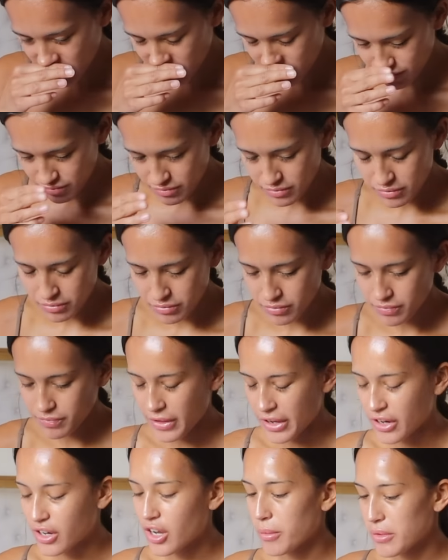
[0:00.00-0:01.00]
Yeah, come here.
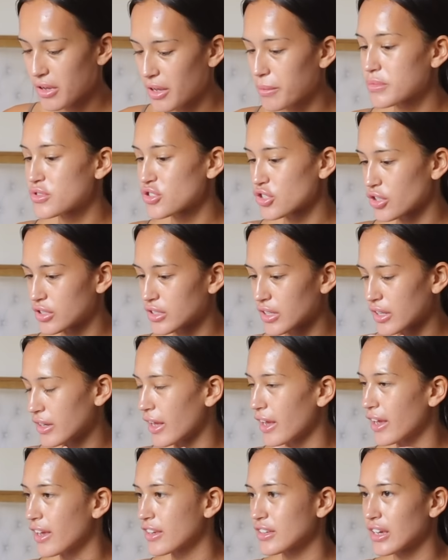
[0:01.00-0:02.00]
Yeah, come here.
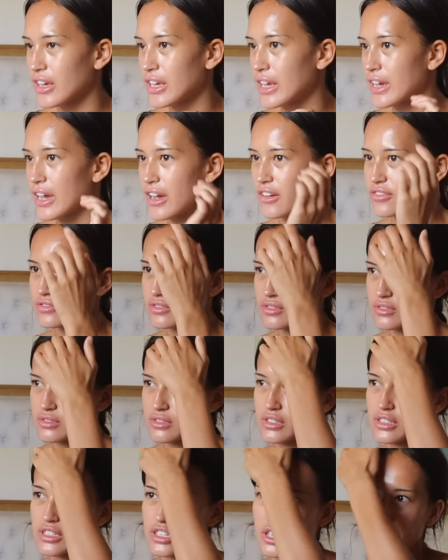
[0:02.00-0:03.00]
Yeah,
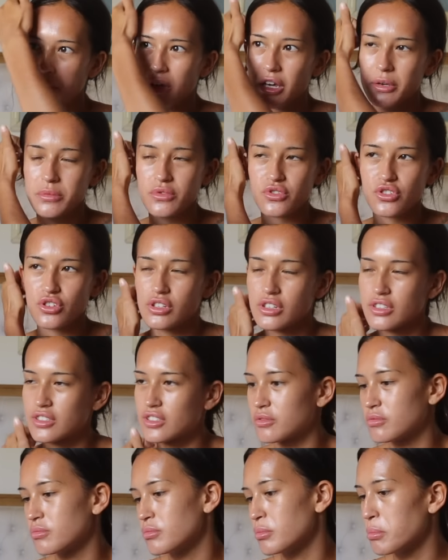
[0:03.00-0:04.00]
come here. Yeah, come
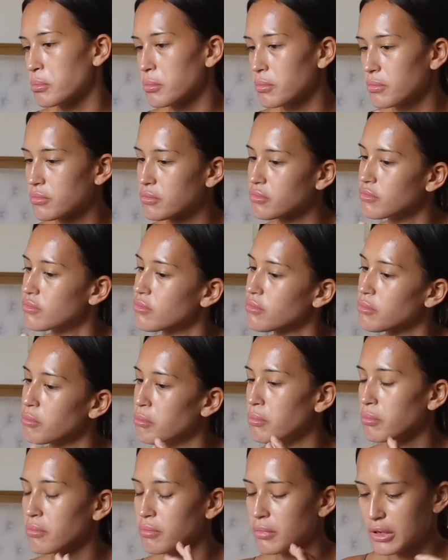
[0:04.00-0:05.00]
here.
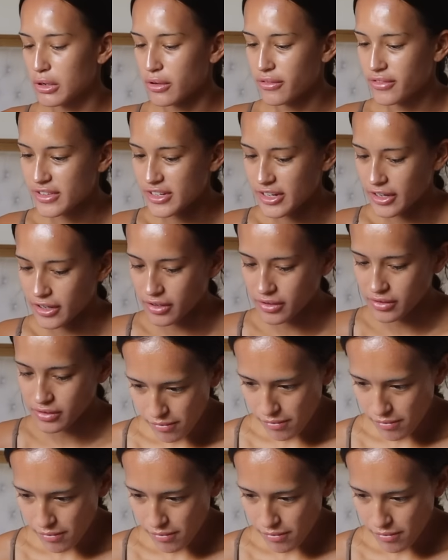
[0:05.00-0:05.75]
Middle of the day.